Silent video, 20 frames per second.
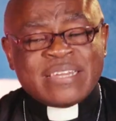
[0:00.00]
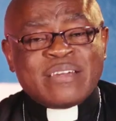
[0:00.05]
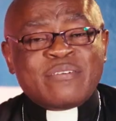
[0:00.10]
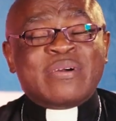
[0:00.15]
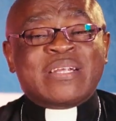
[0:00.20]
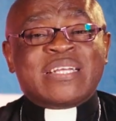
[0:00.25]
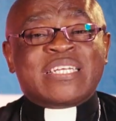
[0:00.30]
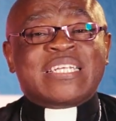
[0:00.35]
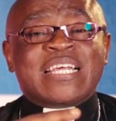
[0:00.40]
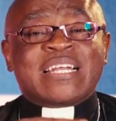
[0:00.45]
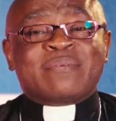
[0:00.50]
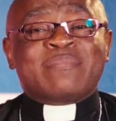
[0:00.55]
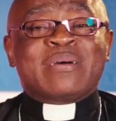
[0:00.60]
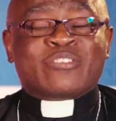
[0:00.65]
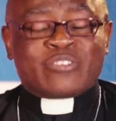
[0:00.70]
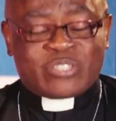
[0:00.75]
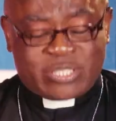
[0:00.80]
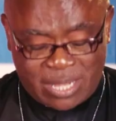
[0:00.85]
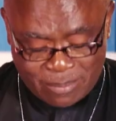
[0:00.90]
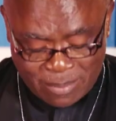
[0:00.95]
When Jeremiah
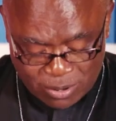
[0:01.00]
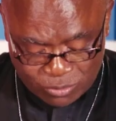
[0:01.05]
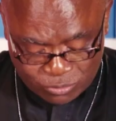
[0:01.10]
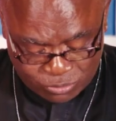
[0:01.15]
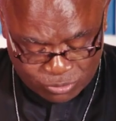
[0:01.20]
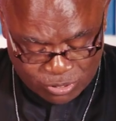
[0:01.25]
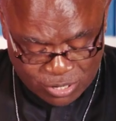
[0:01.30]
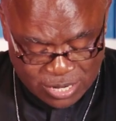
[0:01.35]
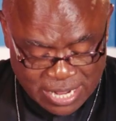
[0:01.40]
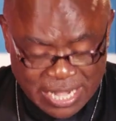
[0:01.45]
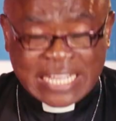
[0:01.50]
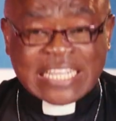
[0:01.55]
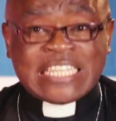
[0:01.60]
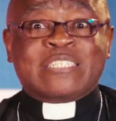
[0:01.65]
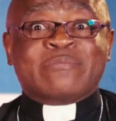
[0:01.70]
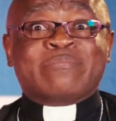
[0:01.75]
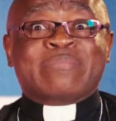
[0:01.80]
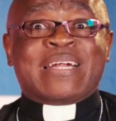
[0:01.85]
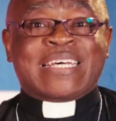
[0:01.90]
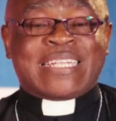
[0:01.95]
talks about
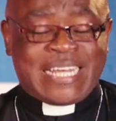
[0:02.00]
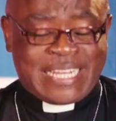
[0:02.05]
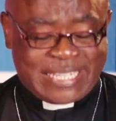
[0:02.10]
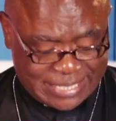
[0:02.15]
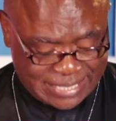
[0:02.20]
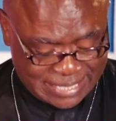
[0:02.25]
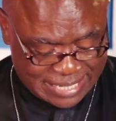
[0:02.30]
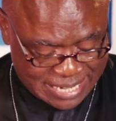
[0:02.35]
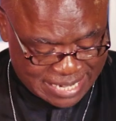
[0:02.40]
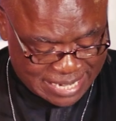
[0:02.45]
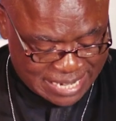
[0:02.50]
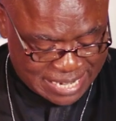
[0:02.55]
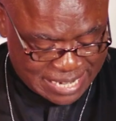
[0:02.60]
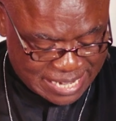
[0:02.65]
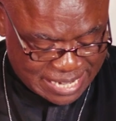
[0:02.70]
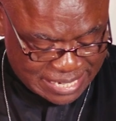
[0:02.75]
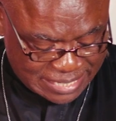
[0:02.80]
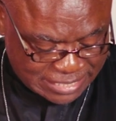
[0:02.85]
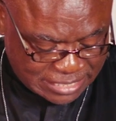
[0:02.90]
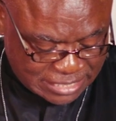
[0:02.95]
his brothers,
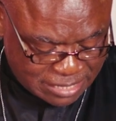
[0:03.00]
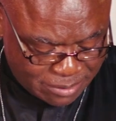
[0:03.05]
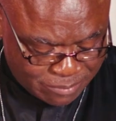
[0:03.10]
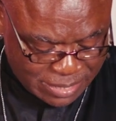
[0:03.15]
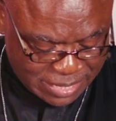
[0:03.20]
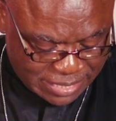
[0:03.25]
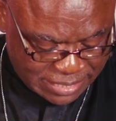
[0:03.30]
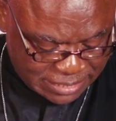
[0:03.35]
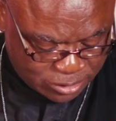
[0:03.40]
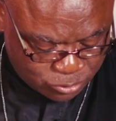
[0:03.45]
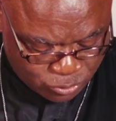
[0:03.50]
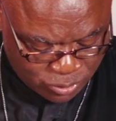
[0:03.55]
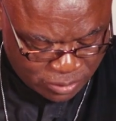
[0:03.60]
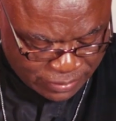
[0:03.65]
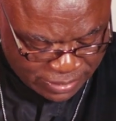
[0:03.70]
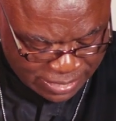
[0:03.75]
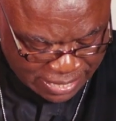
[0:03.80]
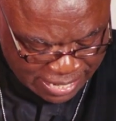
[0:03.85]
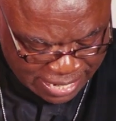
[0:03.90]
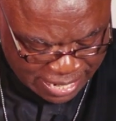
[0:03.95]
his siblings,
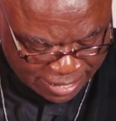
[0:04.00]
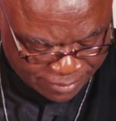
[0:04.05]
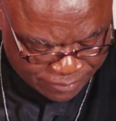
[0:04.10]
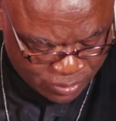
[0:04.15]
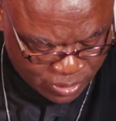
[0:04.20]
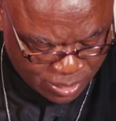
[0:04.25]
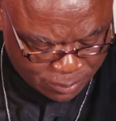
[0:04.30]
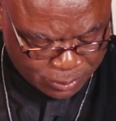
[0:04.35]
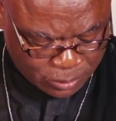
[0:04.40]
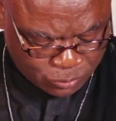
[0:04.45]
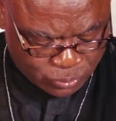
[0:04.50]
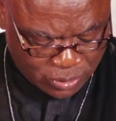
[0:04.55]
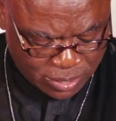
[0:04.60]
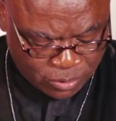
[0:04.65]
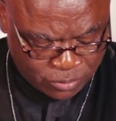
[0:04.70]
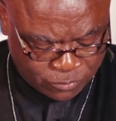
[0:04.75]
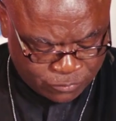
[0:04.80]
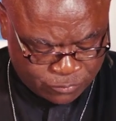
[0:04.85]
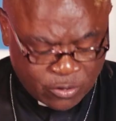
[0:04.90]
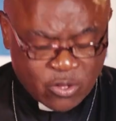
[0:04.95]
whoever they are. Chapter
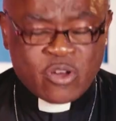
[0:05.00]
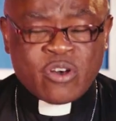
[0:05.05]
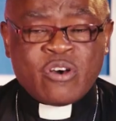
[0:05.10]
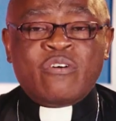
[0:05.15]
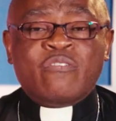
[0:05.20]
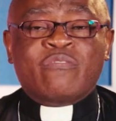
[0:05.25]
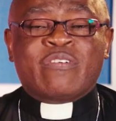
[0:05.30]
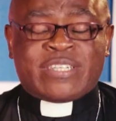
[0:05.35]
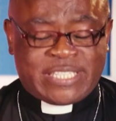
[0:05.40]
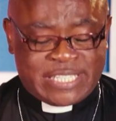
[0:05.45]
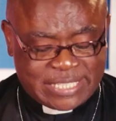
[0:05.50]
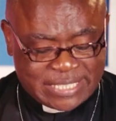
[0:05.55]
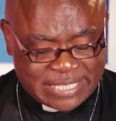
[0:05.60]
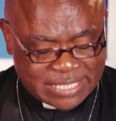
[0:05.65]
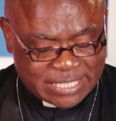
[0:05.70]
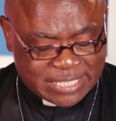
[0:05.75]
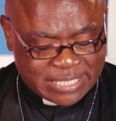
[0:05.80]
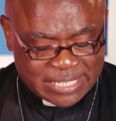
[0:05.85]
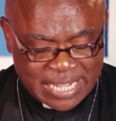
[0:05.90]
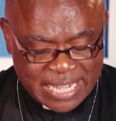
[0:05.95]
12, verses
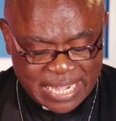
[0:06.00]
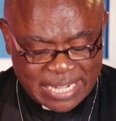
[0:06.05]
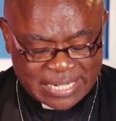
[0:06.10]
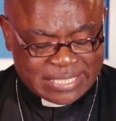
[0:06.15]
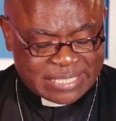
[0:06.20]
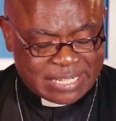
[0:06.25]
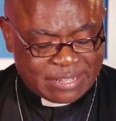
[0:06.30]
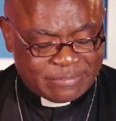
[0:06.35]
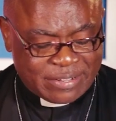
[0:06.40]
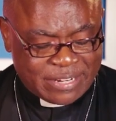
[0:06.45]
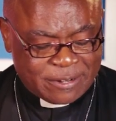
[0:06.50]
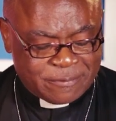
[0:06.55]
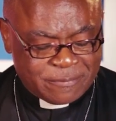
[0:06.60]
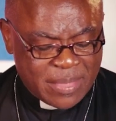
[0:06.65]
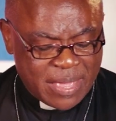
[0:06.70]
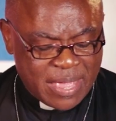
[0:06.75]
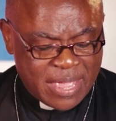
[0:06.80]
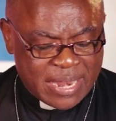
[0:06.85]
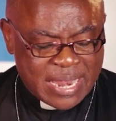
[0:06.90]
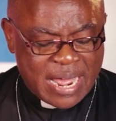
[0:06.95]
6 and 7.
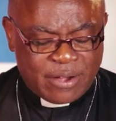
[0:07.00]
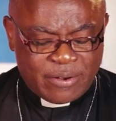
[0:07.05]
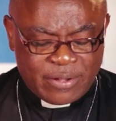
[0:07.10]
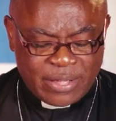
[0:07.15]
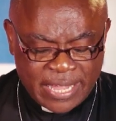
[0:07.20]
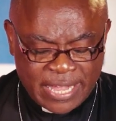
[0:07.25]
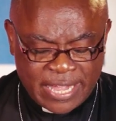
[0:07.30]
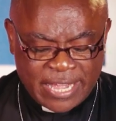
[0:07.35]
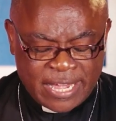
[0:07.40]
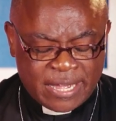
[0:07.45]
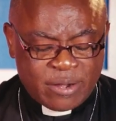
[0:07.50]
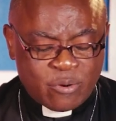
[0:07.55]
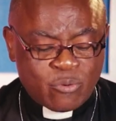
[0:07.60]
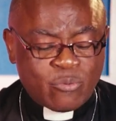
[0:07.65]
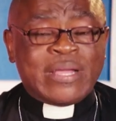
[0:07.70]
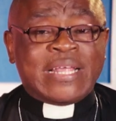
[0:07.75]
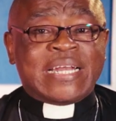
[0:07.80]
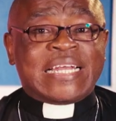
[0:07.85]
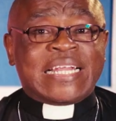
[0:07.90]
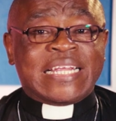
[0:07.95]
Now here
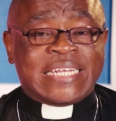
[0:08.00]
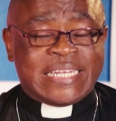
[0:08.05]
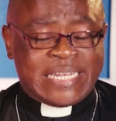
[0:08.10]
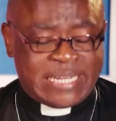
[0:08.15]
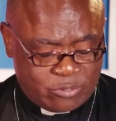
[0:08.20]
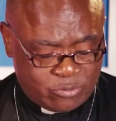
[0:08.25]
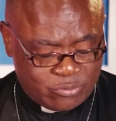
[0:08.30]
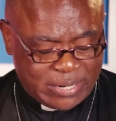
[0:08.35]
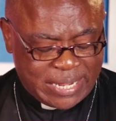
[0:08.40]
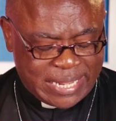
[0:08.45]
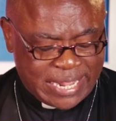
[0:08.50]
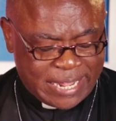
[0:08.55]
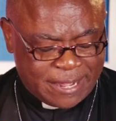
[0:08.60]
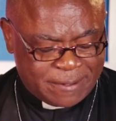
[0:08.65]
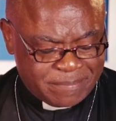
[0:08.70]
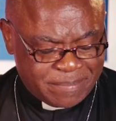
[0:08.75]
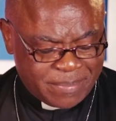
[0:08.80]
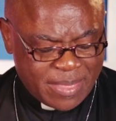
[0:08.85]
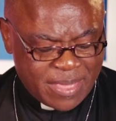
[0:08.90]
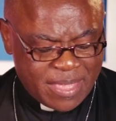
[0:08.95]
we read together.
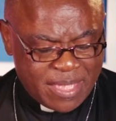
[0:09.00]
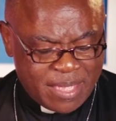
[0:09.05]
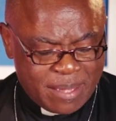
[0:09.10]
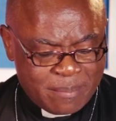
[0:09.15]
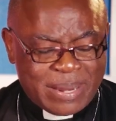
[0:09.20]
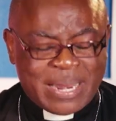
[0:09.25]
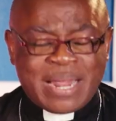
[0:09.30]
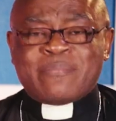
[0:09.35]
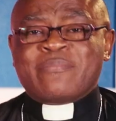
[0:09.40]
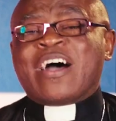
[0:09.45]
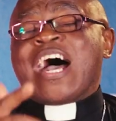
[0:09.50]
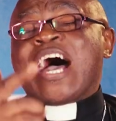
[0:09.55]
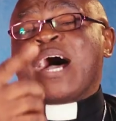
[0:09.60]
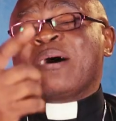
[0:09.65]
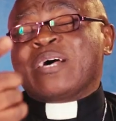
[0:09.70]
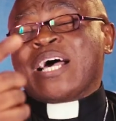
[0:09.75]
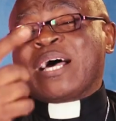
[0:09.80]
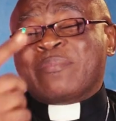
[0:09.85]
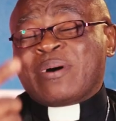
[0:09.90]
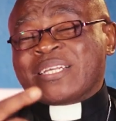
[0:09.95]
But
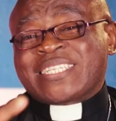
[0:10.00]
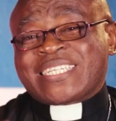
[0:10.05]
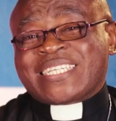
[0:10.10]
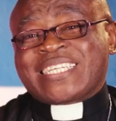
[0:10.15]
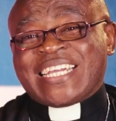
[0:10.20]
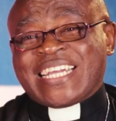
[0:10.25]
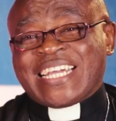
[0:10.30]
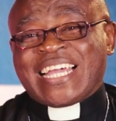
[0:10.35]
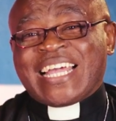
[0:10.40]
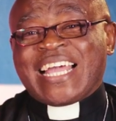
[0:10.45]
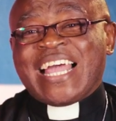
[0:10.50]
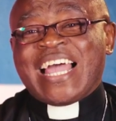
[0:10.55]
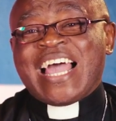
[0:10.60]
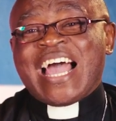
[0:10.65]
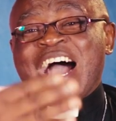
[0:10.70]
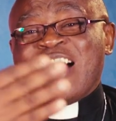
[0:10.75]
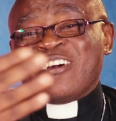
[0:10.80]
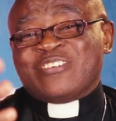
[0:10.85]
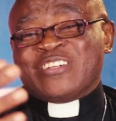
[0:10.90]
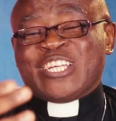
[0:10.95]
I'm asking
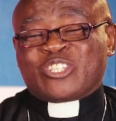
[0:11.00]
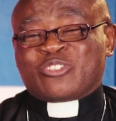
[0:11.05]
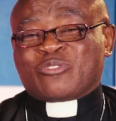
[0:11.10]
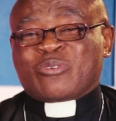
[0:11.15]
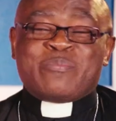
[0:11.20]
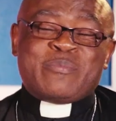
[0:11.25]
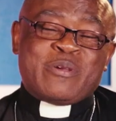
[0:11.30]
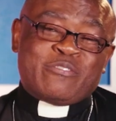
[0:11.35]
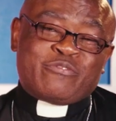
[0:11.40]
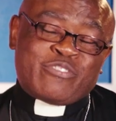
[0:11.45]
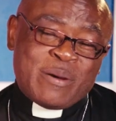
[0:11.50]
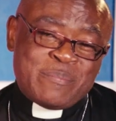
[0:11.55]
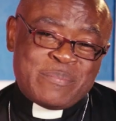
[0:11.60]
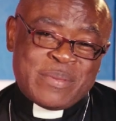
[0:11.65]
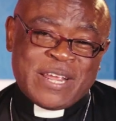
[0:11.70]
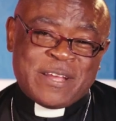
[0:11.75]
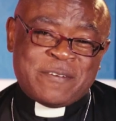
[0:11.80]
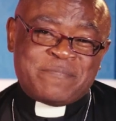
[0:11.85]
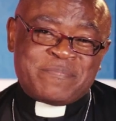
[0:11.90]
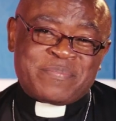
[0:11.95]
how you describe your
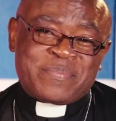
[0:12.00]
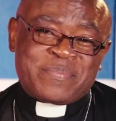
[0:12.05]
family.